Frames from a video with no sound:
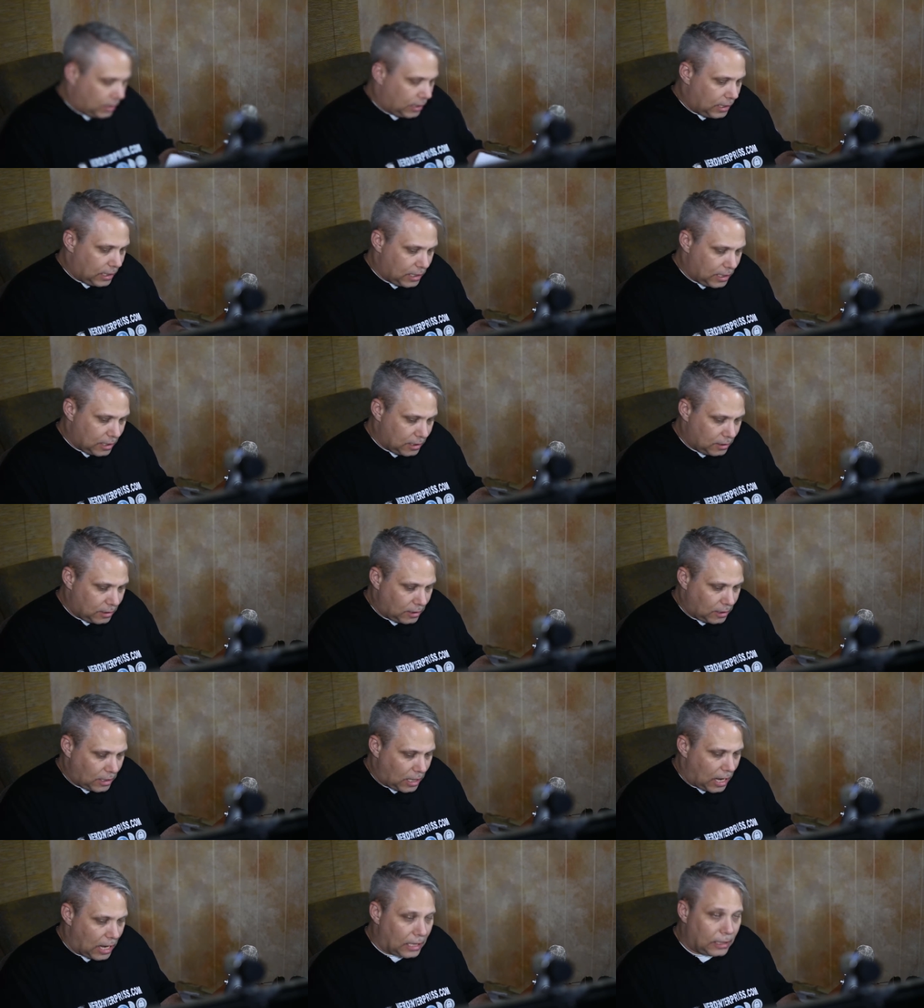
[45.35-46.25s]
And
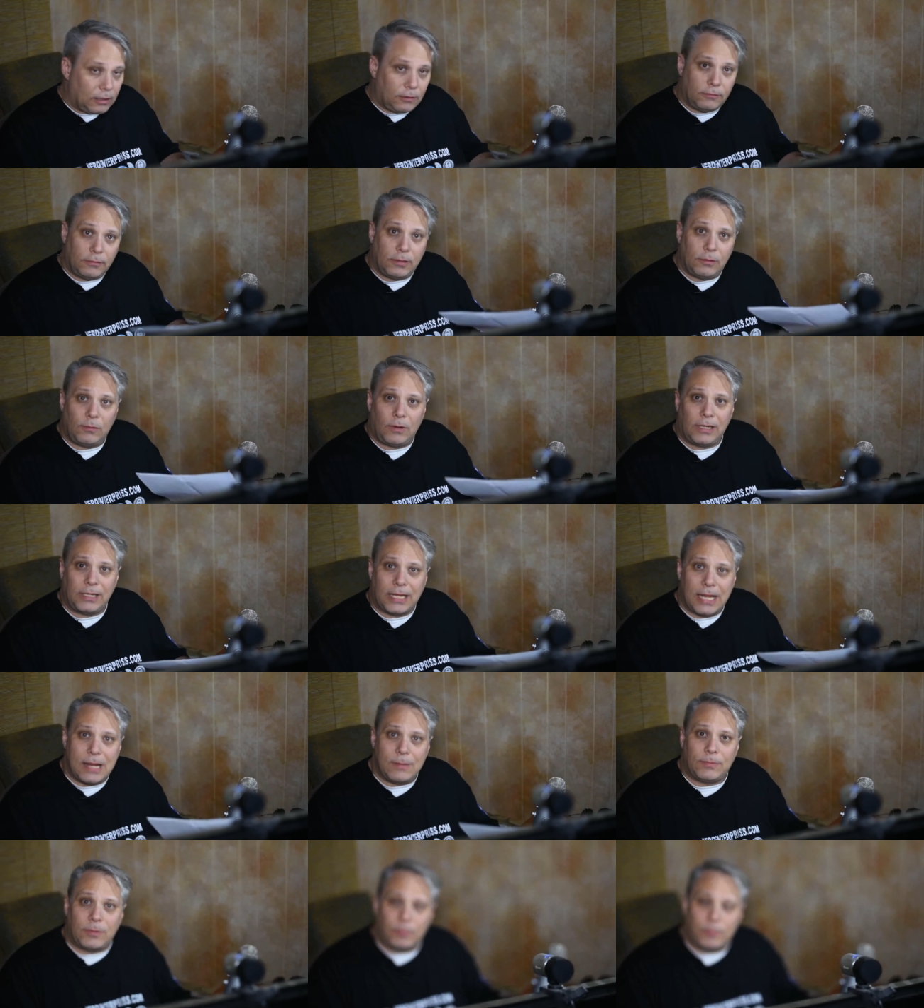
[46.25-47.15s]
I don't really want to
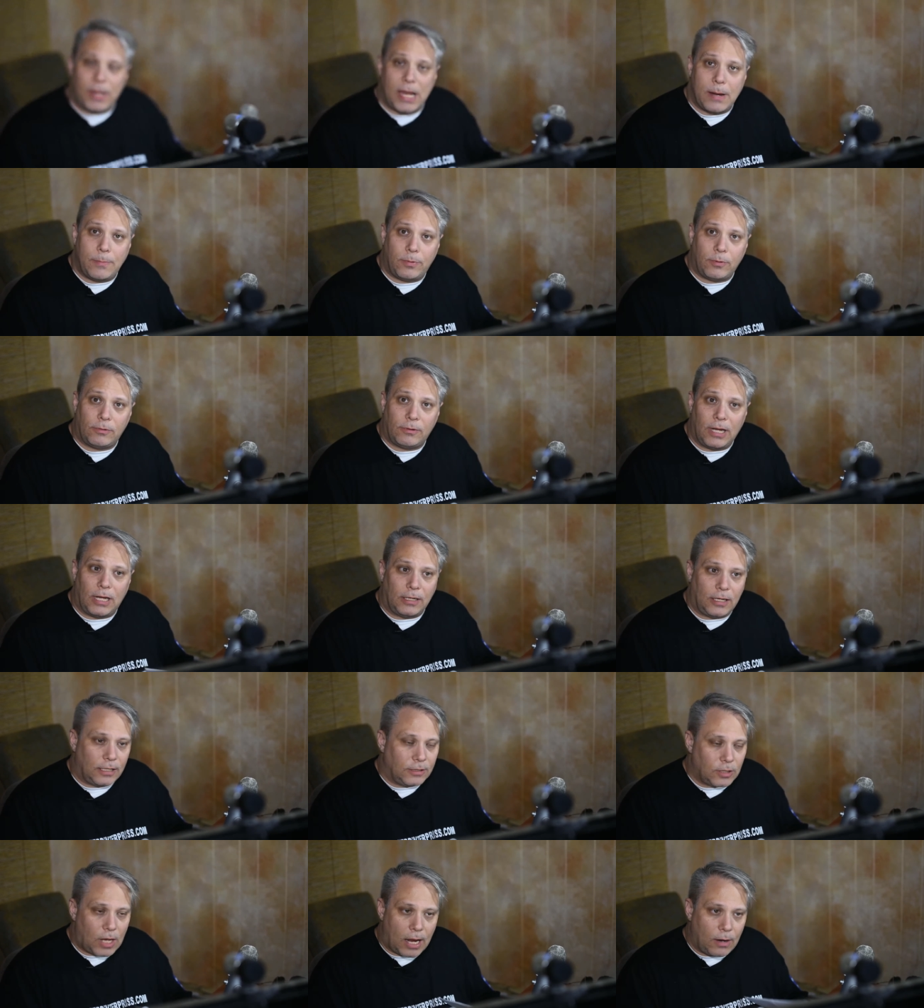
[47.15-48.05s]
keep the paper around.
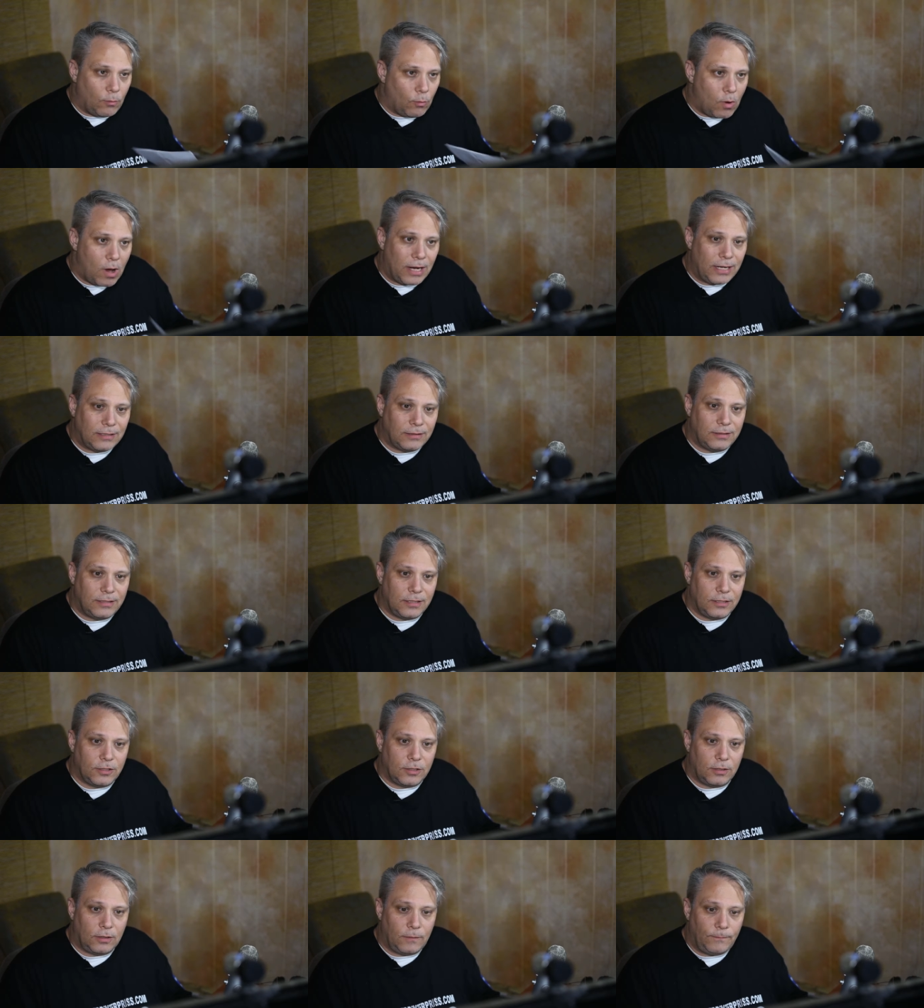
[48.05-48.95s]
I, I want it
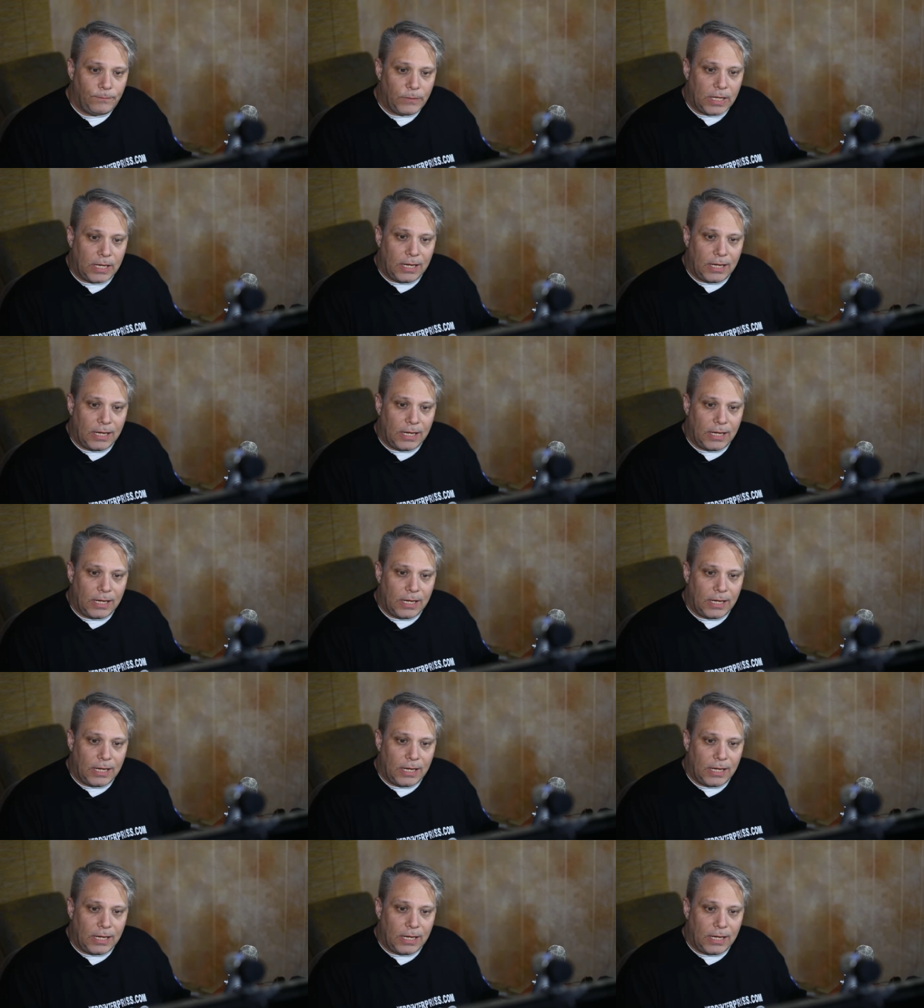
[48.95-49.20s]
digital.